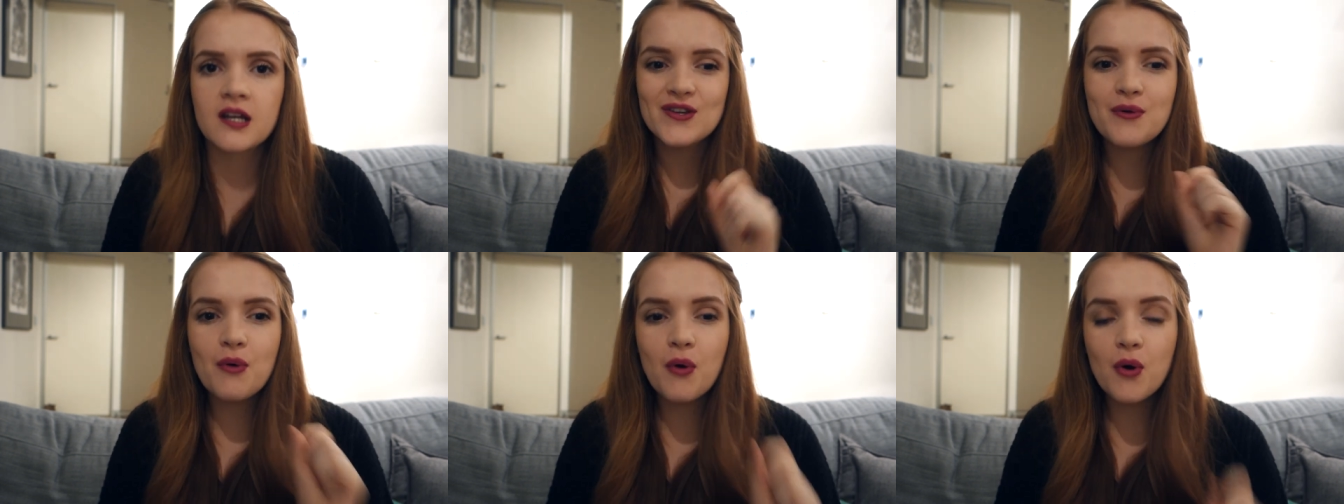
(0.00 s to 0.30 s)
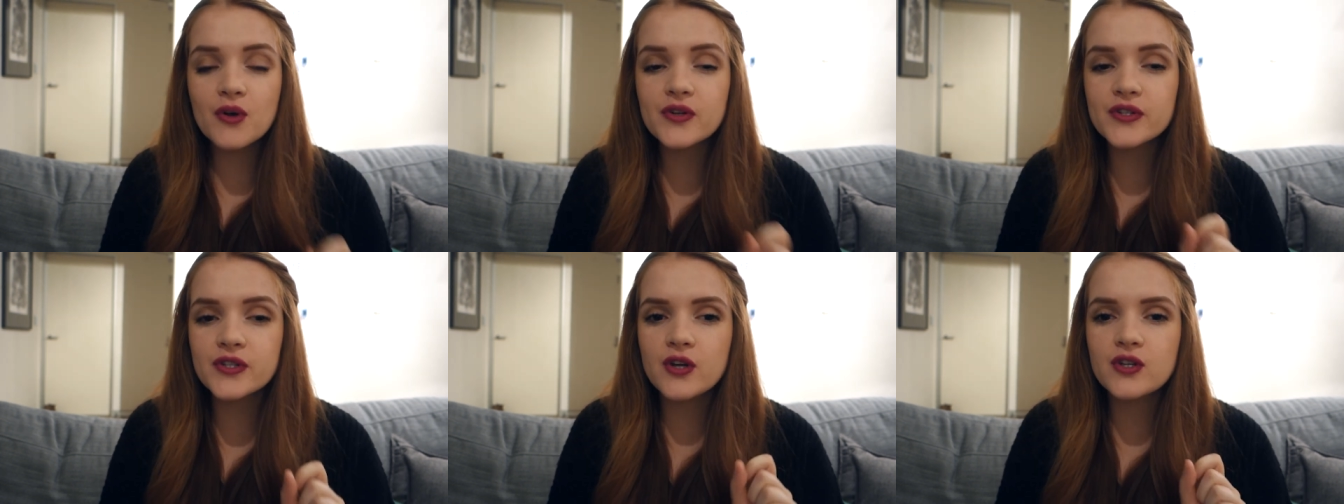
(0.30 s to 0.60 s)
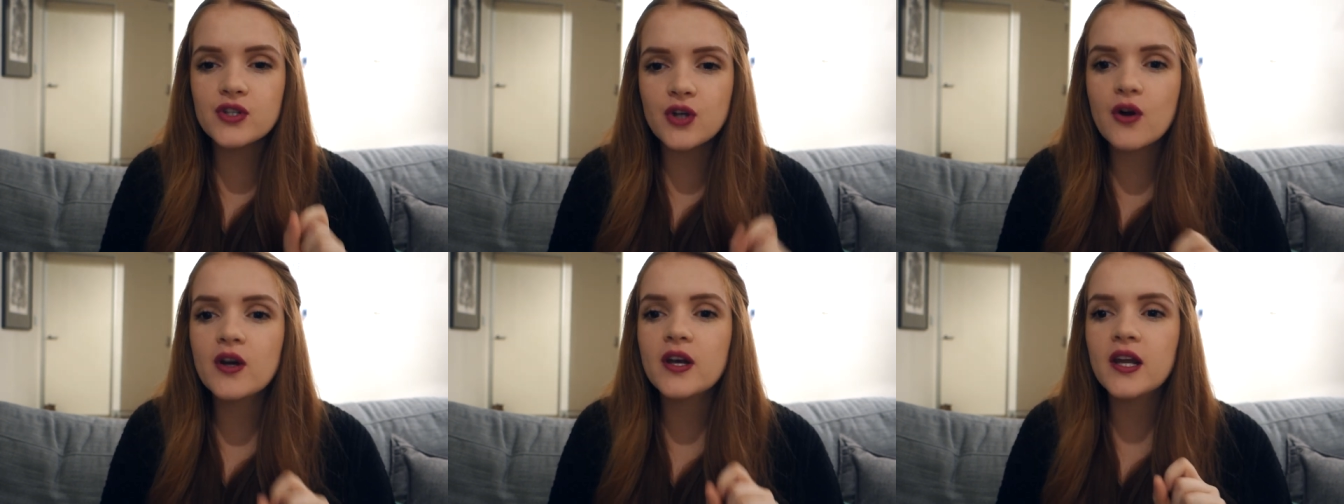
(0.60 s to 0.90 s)
you also
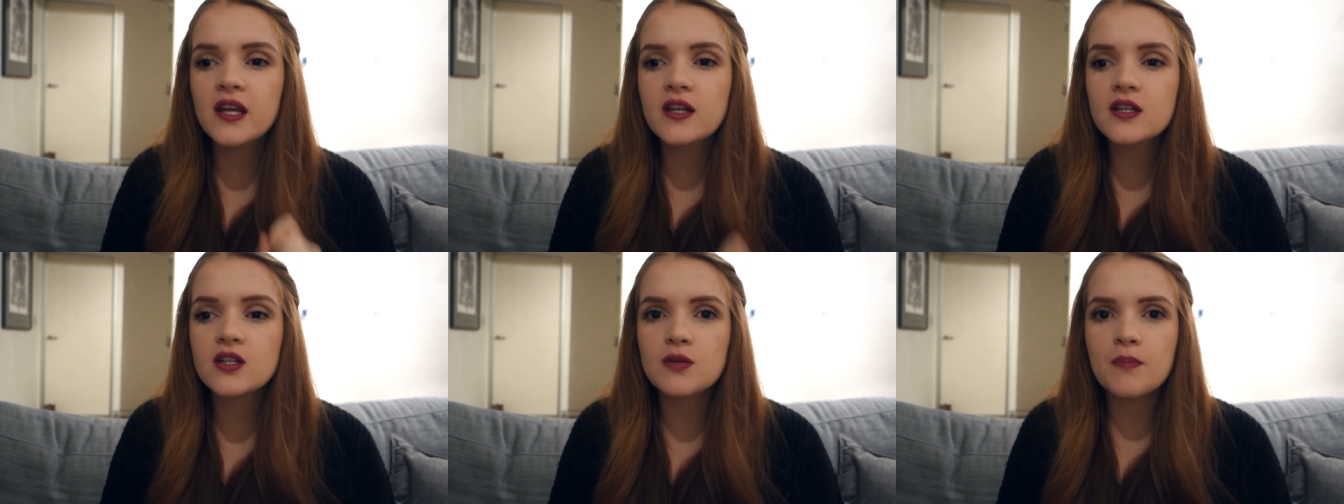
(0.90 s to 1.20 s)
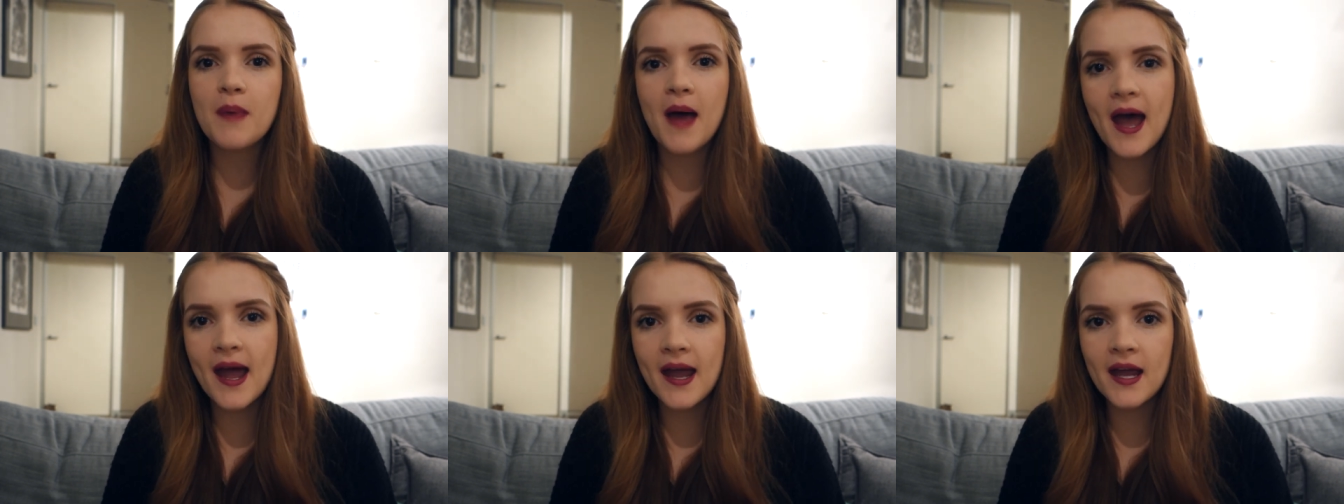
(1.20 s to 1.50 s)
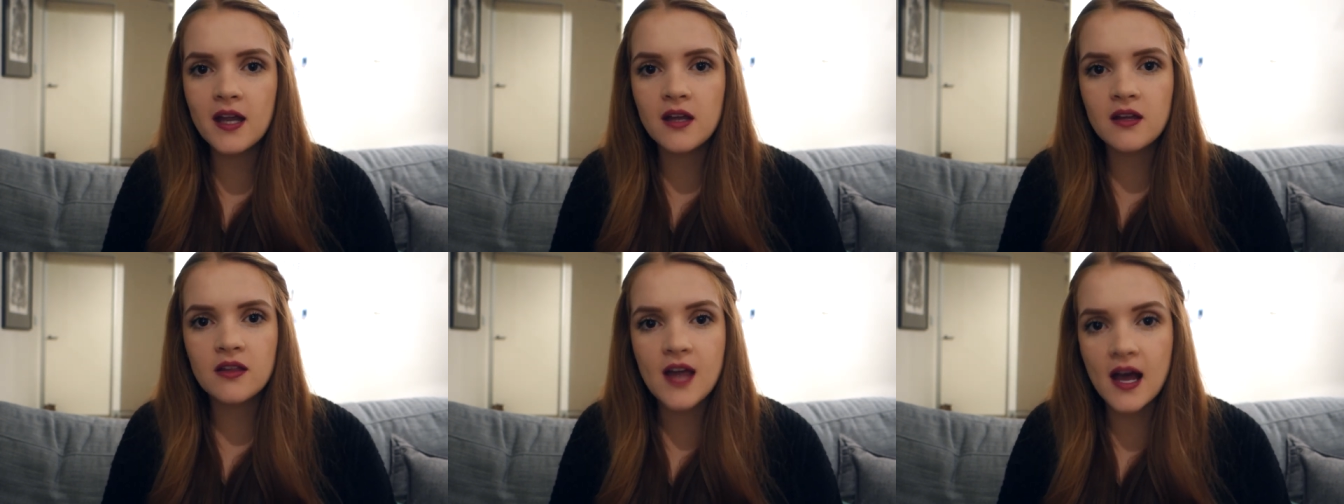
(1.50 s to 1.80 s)
don't need to
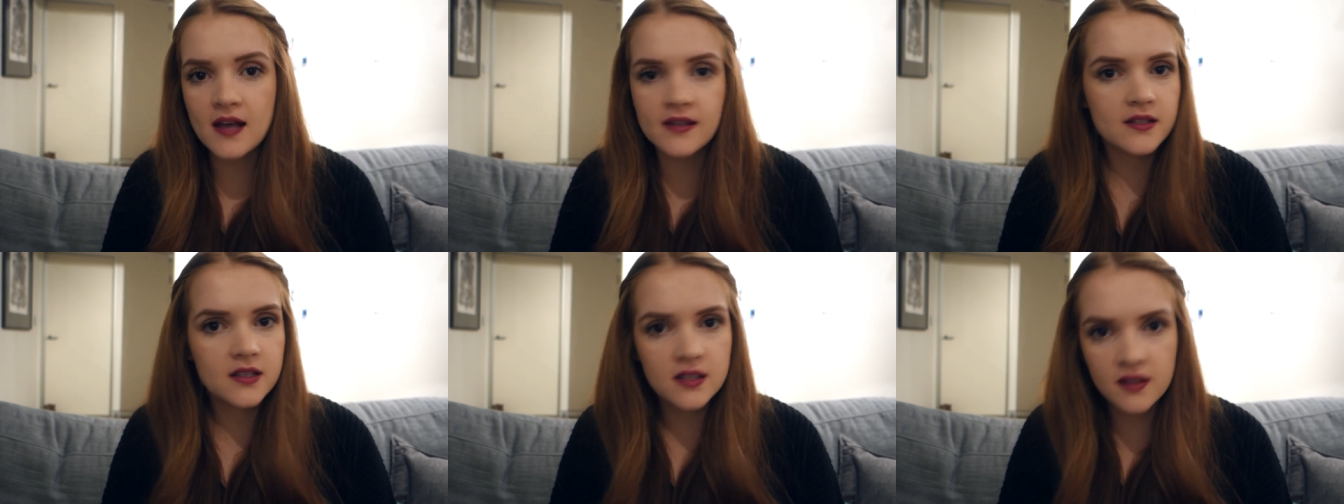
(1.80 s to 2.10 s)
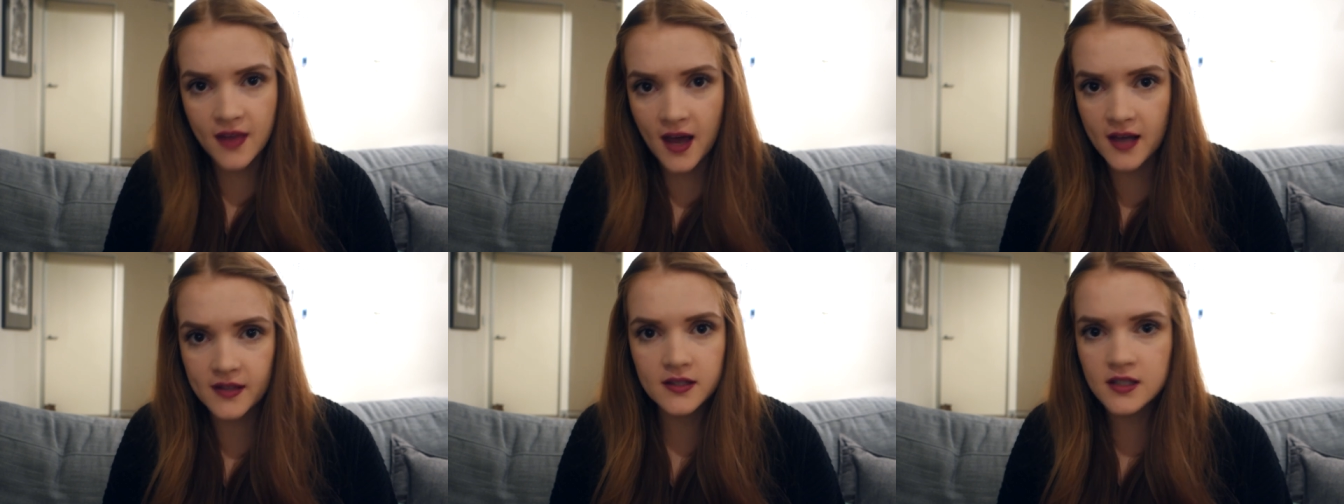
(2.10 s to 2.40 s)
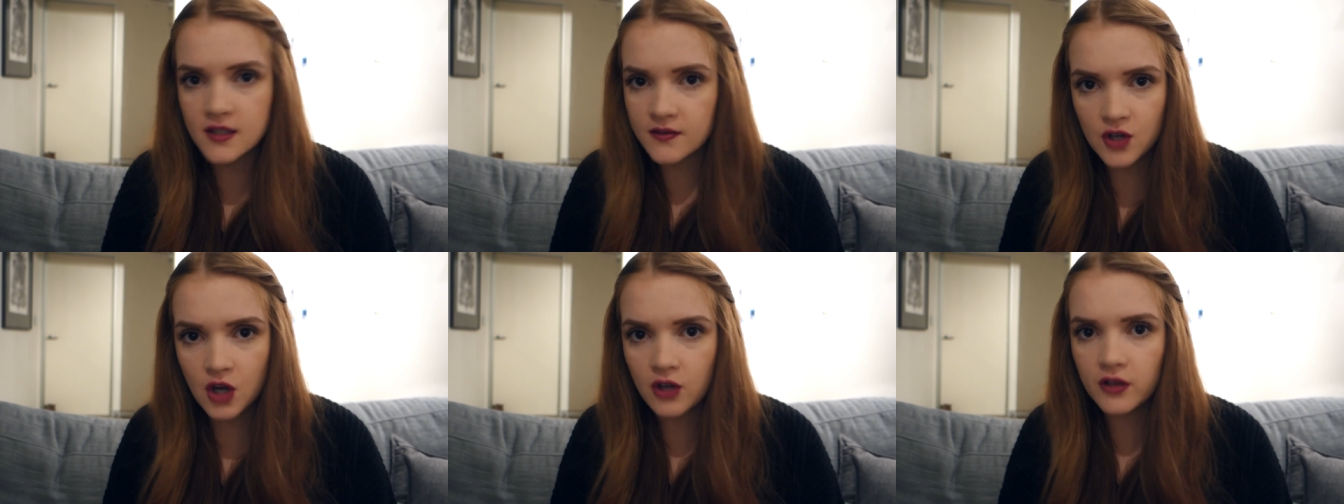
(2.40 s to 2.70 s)
pay thousands and
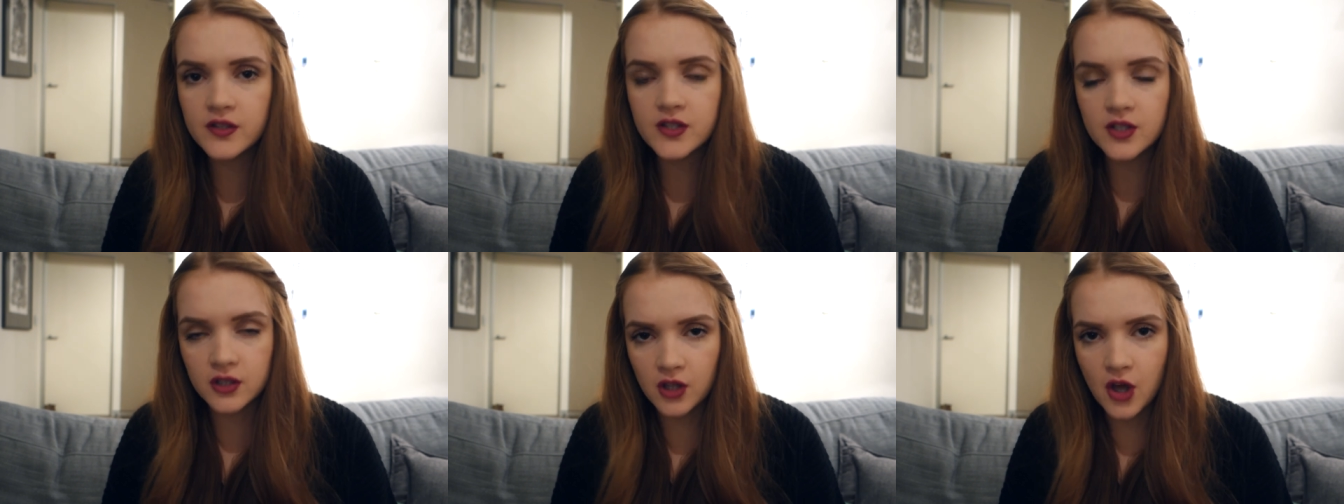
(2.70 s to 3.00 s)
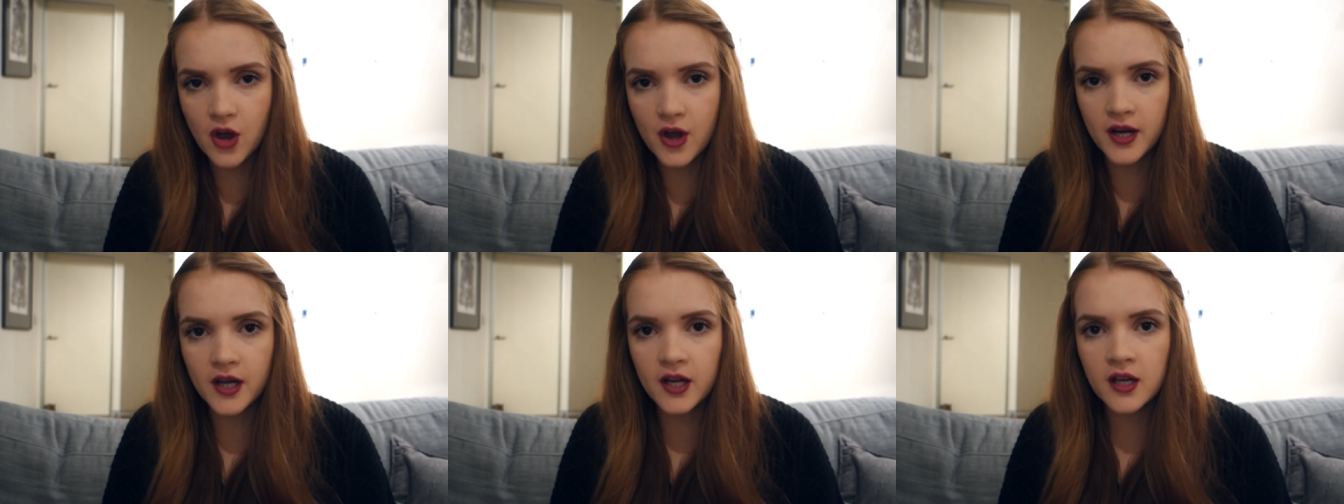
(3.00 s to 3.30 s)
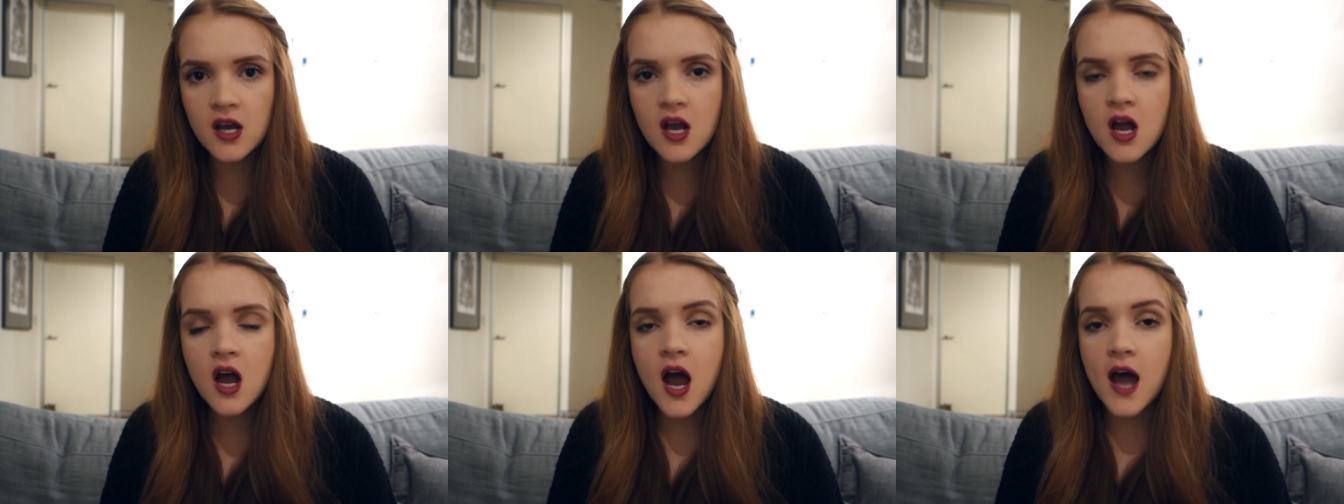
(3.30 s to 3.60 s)
thousands of dollars to learn it